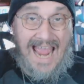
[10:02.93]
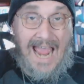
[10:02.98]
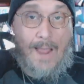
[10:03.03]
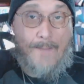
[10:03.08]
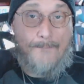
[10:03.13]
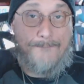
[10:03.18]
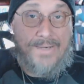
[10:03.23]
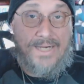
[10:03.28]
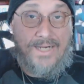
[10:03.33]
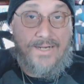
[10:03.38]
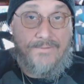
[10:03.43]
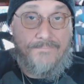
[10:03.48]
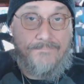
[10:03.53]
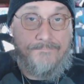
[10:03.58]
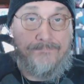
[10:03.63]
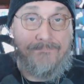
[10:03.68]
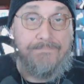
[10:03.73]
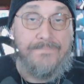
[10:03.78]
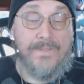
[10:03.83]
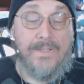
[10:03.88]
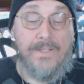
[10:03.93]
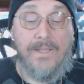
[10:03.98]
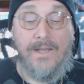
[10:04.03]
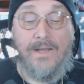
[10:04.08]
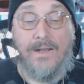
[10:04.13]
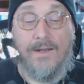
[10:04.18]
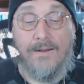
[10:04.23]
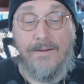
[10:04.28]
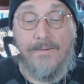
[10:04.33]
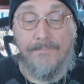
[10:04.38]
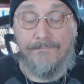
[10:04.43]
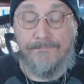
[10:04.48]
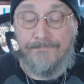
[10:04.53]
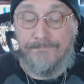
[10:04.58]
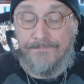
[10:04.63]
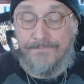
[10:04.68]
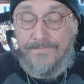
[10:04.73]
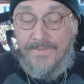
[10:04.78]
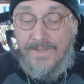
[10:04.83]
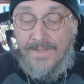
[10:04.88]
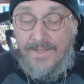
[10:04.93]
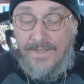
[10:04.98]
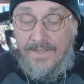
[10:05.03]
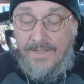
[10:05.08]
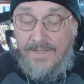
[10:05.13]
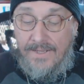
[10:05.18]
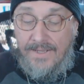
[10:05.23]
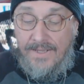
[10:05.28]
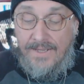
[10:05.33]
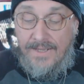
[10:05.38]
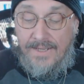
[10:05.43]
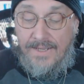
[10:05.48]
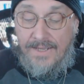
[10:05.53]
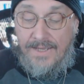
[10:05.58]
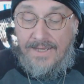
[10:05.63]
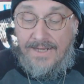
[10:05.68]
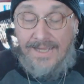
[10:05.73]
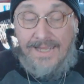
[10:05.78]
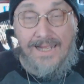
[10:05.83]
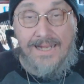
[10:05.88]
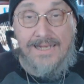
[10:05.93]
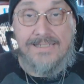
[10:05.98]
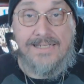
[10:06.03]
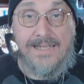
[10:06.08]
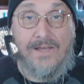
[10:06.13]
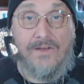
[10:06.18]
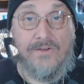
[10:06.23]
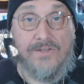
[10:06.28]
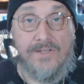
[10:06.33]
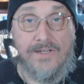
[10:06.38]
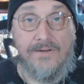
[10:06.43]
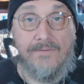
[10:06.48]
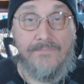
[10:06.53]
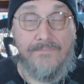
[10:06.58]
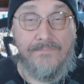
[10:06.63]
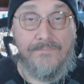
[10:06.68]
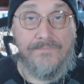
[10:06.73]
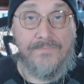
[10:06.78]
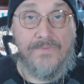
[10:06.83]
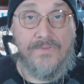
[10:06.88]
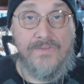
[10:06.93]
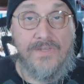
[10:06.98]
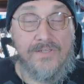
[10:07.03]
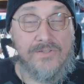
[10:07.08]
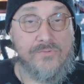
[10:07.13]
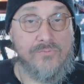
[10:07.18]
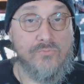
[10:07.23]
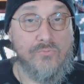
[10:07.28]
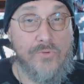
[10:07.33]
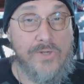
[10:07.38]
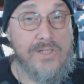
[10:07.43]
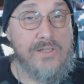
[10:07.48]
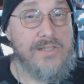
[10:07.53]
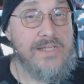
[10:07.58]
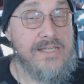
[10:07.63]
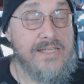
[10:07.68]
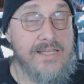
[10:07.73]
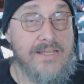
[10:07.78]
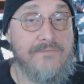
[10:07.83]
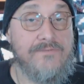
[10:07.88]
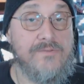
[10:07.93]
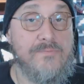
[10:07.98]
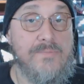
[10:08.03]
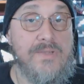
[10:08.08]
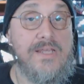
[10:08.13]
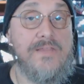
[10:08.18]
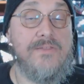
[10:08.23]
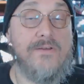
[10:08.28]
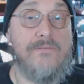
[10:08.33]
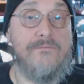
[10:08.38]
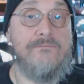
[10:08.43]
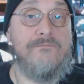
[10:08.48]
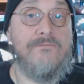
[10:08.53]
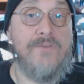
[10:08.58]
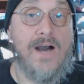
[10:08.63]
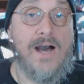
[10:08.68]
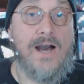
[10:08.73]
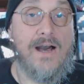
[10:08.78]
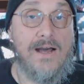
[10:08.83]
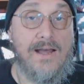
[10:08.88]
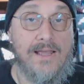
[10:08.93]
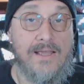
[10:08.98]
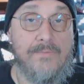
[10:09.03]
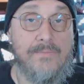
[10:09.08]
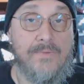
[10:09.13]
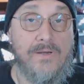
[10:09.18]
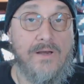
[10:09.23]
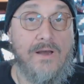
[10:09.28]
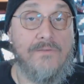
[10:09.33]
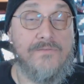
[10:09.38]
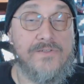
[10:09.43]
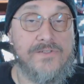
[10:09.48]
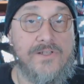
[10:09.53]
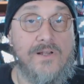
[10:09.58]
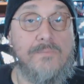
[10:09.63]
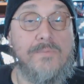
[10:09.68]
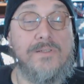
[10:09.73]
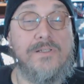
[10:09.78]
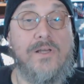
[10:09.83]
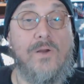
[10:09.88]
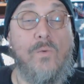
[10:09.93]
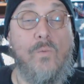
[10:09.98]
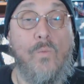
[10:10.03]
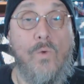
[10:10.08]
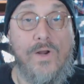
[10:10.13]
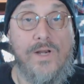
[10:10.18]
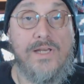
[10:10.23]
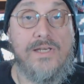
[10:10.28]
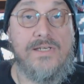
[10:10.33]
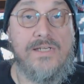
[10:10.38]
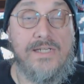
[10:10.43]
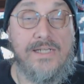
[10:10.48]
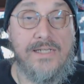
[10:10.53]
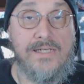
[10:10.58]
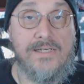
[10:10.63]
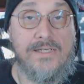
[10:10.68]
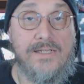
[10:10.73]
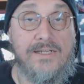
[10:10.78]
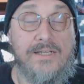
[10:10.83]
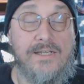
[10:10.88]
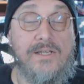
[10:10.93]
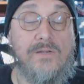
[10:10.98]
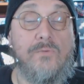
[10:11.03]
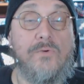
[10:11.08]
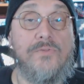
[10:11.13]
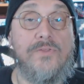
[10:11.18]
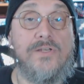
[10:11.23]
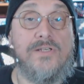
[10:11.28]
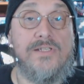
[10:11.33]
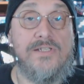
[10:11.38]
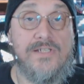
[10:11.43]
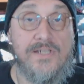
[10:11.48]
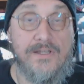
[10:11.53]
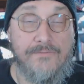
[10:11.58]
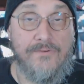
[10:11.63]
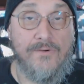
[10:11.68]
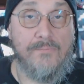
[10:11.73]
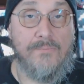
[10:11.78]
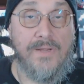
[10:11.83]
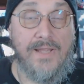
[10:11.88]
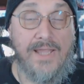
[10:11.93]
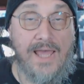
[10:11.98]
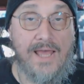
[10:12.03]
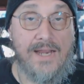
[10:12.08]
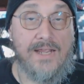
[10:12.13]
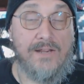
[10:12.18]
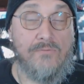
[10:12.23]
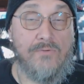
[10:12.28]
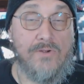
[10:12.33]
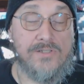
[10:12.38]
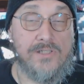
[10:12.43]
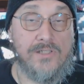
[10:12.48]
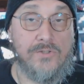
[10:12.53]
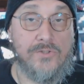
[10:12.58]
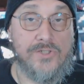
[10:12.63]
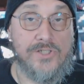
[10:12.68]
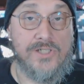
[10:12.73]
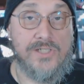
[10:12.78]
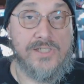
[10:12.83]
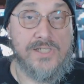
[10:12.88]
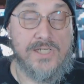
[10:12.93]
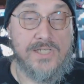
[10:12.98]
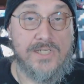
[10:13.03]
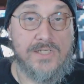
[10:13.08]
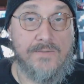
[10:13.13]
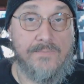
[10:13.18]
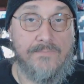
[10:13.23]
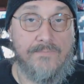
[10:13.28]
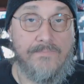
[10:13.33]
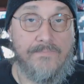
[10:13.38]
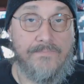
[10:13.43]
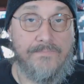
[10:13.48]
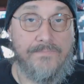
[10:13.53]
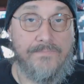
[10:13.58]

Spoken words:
cap. And I gotta tell you, this really gives me the vibe of someone that wanted D&D with a different mechanic resolution system,